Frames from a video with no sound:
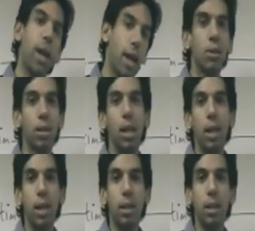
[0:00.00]
and
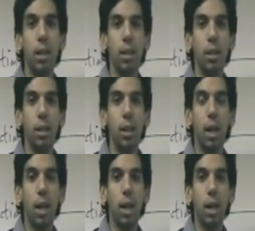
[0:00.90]
the
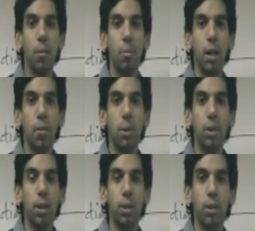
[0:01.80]

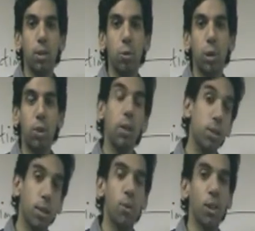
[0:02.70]
particular situation and
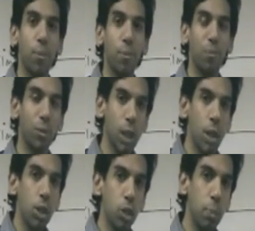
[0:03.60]
subject as well.
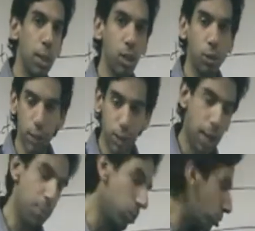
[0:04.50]
Speaking of exam